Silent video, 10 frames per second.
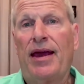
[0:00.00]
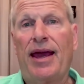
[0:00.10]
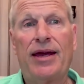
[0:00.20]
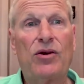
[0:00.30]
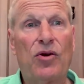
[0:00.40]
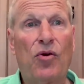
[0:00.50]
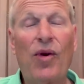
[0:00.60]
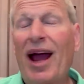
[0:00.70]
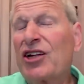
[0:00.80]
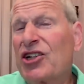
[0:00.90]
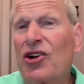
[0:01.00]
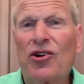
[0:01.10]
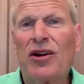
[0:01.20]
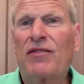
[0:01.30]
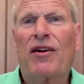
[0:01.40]
and we actually got
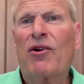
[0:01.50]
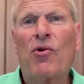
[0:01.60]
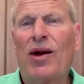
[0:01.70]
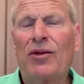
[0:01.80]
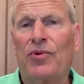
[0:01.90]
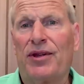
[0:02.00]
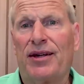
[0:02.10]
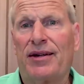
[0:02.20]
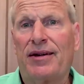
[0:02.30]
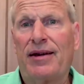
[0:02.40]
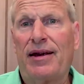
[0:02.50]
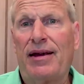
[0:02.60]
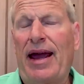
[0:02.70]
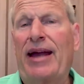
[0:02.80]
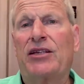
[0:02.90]
along very well with the
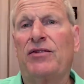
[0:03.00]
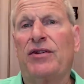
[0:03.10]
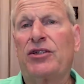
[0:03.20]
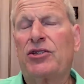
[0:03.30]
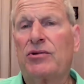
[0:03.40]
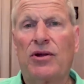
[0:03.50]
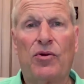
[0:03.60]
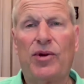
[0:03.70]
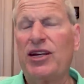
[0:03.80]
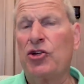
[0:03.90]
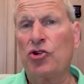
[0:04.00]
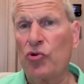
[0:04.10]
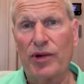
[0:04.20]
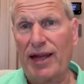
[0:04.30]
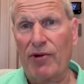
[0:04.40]
activists. We didn't do
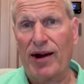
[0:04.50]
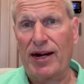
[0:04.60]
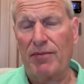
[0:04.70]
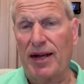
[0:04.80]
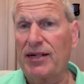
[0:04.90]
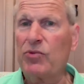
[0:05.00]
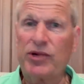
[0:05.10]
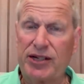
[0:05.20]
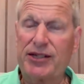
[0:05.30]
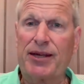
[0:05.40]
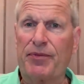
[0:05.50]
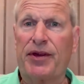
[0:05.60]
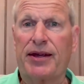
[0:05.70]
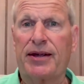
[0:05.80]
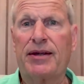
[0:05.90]
what they recommended. We did
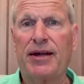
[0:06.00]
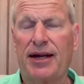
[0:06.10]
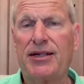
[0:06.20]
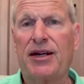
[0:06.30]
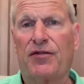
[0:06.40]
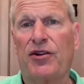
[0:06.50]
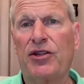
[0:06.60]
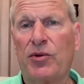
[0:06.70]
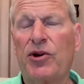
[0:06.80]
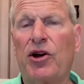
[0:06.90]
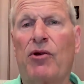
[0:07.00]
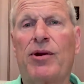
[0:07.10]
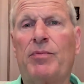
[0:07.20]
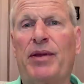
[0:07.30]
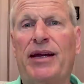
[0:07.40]
something uh, different that we'd
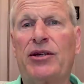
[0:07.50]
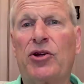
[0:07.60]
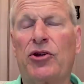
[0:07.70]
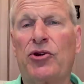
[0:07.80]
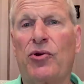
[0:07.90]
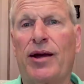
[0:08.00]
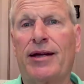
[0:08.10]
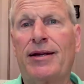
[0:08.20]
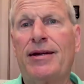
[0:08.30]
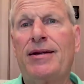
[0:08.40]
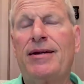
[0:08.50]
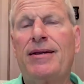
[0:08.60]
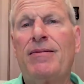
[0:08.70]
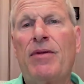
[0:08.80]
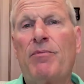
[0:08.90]
already planned on doing,
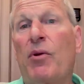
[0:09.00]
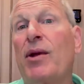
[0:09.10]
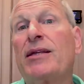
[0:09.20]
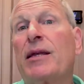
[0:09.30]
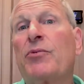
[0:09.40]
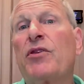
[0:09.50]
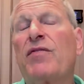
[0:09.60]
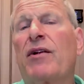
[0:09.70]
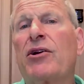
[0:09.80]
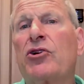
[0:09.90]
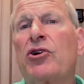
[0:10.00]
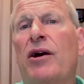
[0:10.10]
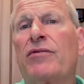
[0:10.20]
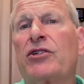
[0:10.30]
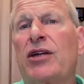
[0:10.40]
but we ended up with a very good
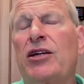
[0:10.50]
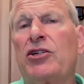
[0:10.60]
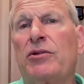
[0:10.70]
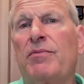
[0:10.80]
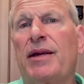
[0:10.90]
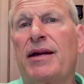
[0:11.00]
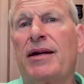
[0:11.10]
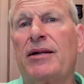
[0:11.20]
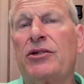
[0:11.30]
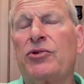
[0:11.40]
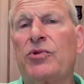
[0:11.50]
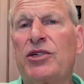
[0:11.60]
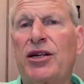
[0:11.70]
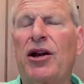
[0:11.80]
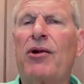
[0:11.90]
conversation because we
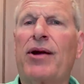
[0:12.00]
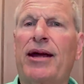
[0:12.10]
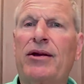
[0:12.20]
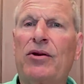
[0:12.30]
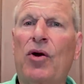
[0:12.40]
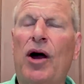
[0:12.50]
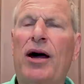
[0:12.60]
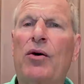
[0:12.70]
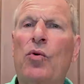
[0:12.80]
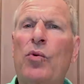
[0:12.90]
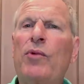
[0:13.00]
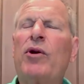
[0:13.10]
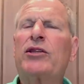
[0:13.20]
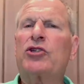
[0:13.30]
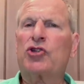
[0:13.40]
said, "All right, uh, we
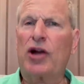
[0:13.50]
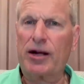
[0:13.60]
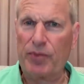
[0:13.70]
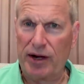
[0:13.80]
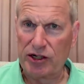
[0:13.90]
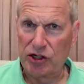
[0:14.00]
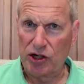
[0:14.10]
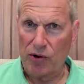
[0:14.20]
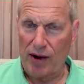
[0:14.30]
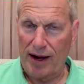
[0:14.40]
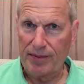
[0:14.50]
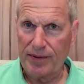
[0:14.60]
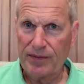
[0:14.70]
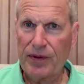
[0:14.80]
want the stock price to go up."